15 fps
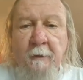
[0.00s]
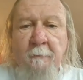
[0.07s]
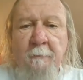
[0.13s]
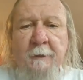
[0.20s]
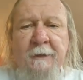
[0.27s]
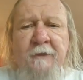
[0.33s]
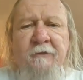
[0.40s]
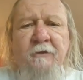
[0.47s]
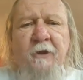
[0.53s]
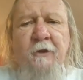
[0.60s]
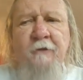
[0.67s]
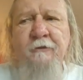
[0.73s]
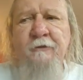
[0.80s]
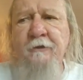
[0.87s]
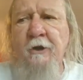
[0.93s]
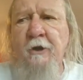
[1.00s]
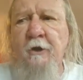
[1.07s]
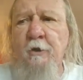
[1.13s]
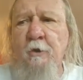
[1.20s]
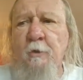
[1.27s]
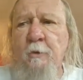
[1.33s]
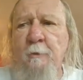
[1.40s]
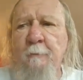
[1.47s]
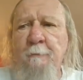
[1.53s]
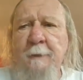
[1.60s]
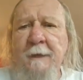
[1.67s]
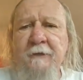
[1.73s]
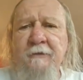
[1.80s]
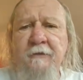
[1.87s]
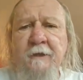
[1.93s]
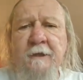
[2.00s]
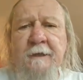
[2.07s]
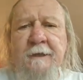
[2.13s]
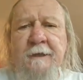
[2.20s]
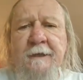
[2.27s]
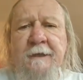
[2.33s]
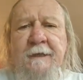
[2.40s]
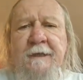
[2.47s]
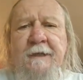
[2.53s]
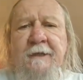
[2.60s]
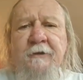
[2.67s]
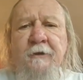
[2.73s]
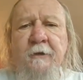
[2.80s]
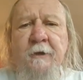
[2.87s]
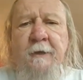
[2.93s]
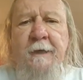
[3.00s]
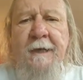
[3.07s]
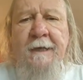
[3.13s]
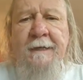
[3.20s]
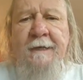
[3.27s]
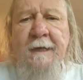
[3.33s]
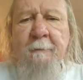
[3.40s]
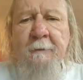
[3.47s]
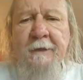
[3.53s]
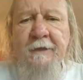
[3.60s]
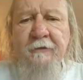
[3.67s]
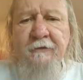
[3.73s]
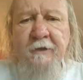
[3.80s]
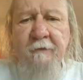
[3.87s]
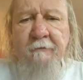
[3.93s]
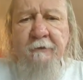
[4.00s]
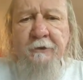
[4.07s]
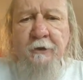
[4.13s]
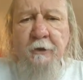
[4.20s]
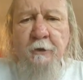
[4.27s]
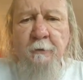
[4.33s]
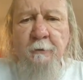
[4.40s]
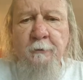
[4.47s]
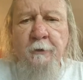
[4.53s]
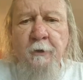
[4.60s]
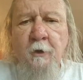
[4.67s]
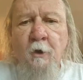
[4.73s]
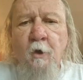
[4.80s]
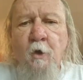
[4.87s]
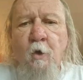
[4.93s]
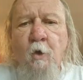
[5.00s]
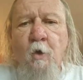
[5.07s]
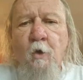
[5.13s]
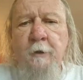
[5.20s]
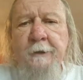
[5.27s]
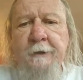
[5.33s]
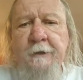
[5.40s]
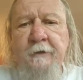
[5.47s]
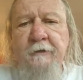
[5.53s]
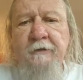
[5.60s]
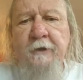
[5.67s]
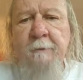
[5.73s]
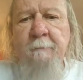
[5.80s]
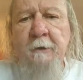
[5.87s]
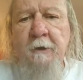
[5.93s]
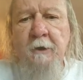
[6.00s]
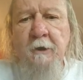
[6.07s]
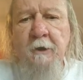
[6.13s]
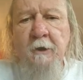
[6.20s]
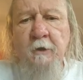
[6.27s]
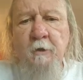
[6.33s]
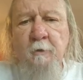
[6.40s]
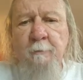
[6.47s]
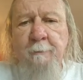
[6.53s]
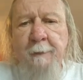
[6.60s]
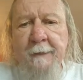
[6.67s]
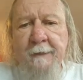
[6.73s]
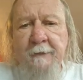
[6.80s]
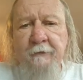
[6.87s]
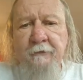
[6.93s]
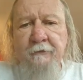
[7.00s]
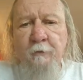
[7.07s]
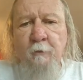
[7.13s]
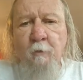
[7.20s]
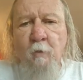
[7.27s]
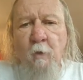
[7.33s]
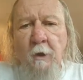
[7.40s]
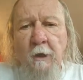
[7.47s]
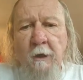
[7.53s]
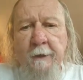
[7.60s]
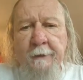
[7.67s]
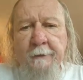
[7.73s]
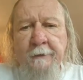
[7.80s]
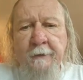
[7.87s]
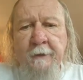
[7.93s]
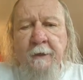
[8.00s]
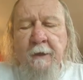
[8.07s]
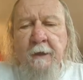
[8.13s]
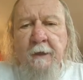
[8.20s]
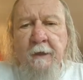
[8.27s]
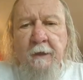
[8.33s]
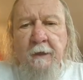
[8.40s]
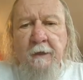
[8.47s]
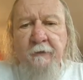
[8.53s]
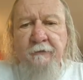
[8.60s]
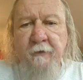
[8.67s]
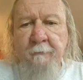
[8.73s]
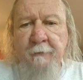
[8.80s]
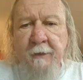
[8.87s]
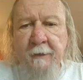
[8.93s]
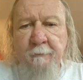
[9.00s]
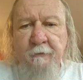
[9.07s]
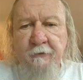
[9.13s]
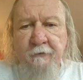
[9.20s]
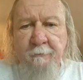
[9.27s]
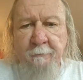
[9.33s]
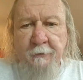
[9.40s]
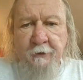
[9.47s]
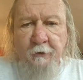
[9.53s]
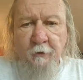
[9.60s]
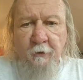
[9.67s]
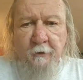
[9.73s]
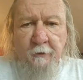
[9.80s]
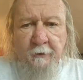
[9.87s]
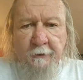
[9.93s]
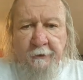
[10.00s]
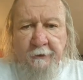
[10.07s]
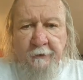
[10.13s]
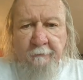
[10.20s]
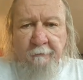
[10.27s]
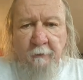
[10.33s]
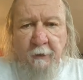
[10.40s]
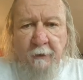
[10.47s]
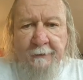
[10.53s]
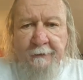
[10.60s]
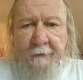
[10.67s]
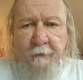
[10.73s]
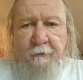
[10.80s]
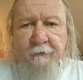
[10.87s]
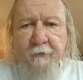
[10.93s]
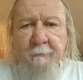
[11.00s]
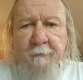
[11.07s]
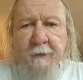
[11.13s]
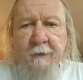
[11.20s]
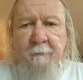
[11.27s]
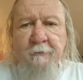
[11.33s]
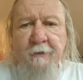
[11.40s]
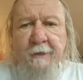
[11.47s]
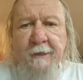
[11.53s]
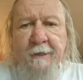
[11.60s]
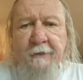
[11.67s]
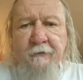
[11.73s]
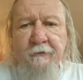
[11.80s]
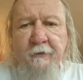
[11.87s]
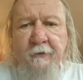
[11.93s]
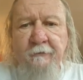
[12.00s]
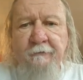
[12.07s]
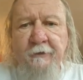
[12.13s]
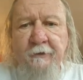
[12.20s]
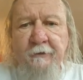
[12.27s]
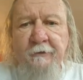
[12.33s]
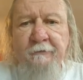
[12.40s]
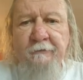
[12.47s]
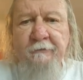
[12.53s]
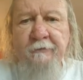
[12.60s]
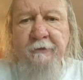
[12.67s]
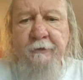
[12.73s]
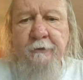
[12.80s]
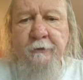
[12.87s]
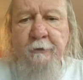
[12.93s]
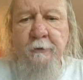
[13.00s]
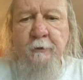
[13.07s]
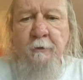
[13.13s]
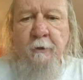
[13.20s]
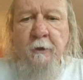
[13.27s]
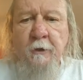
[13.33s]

but it's also basically either a Cabernet Sauvignon or it is a Merlot-based wine. Sometimes it's pure in the varietal. Sometimes it has a very few